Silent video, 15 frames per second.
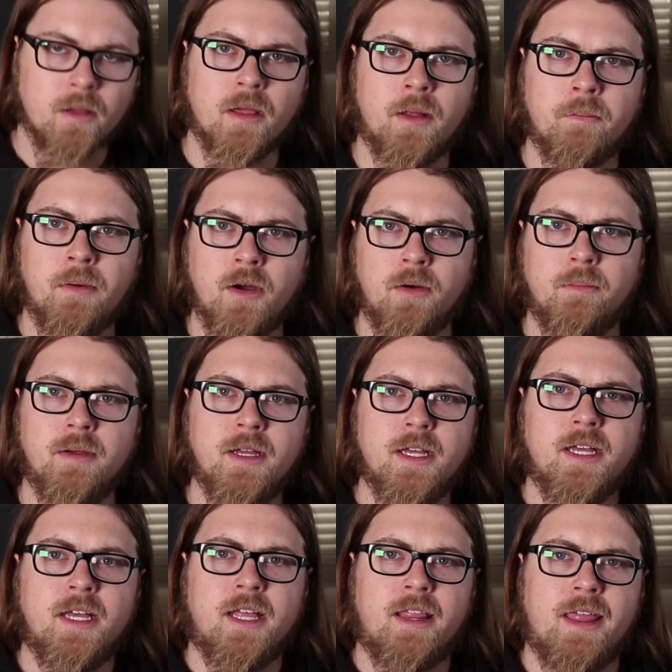and boom,
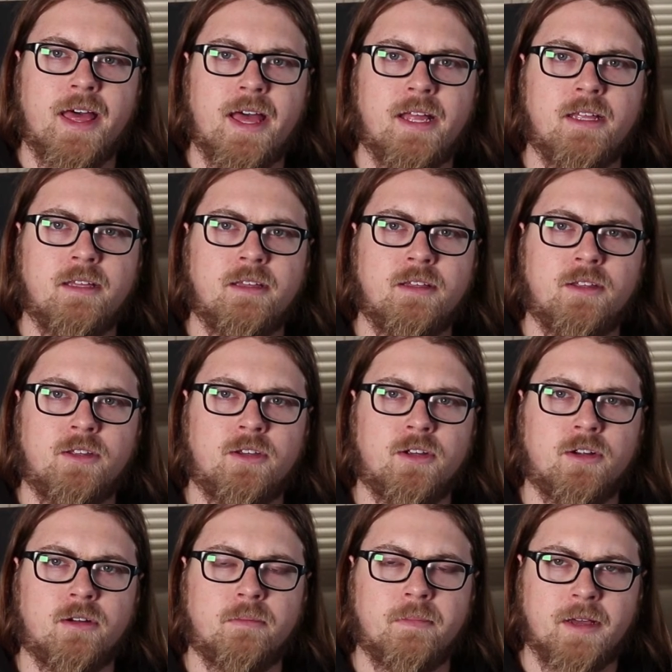that is
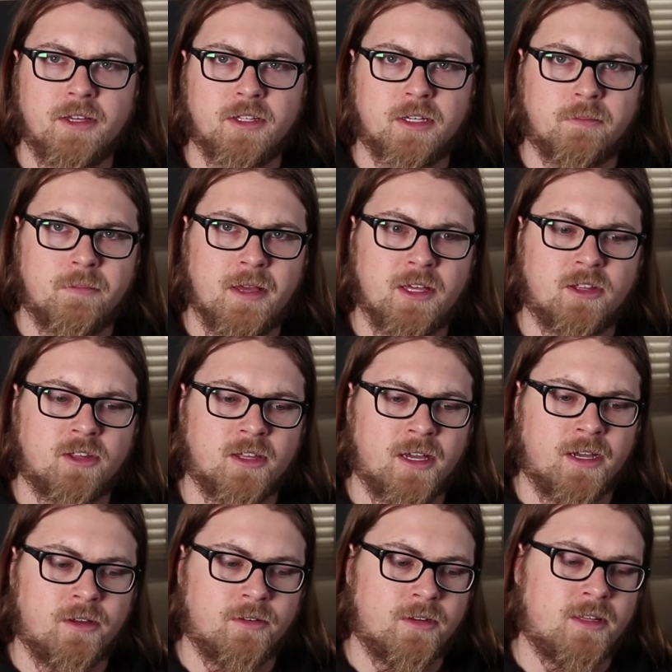your basic bass
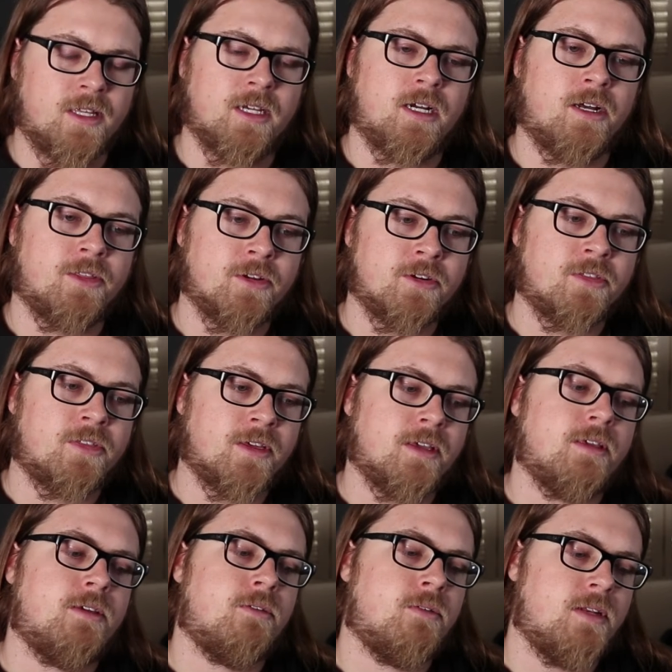sound. The other
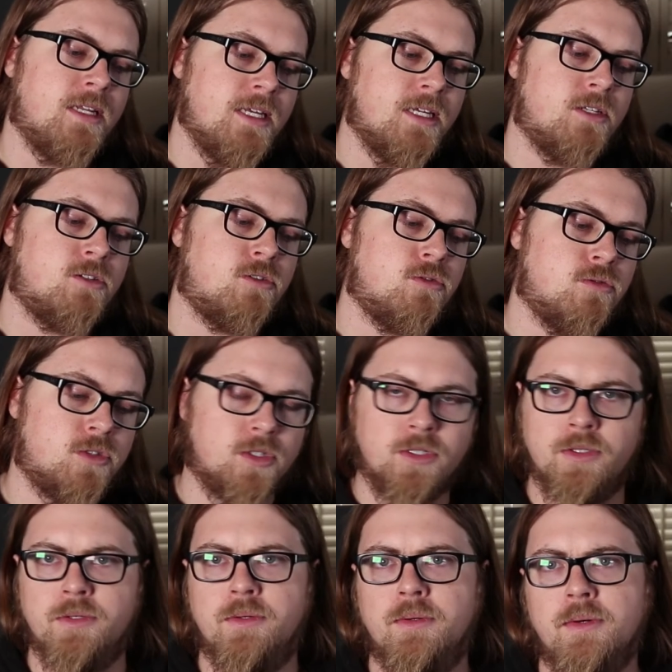thing you need to
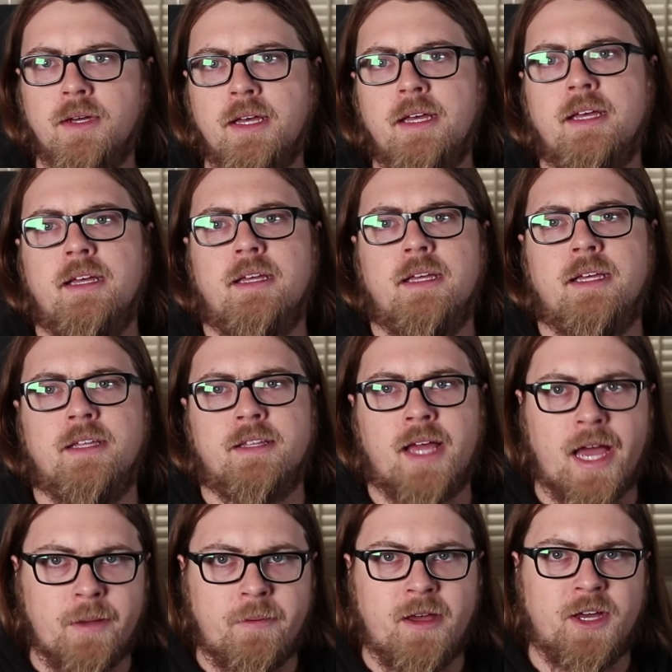do is
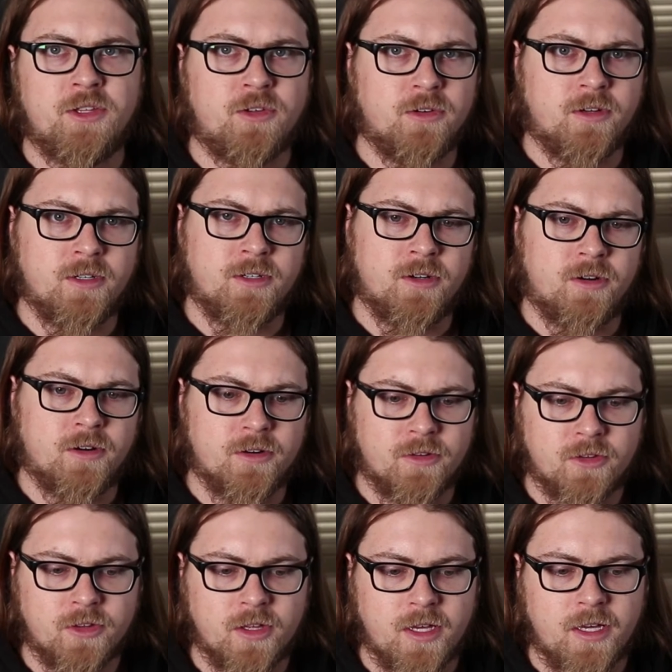high pass your
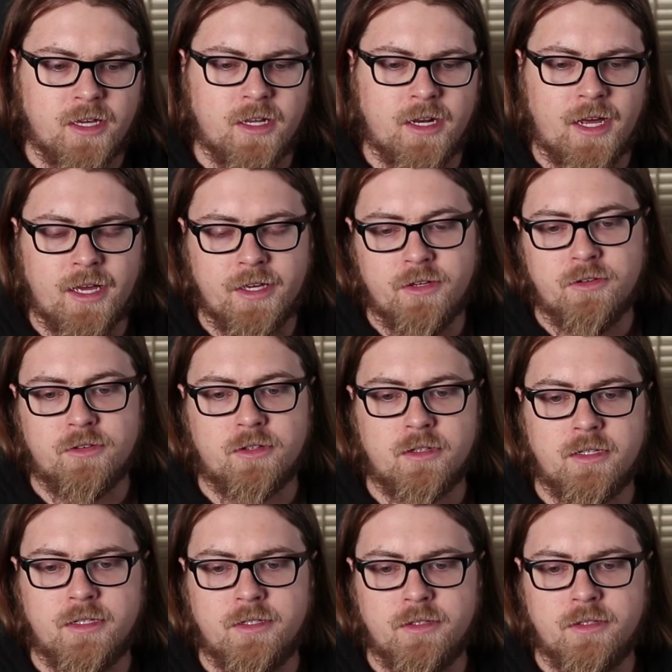guitars. I usually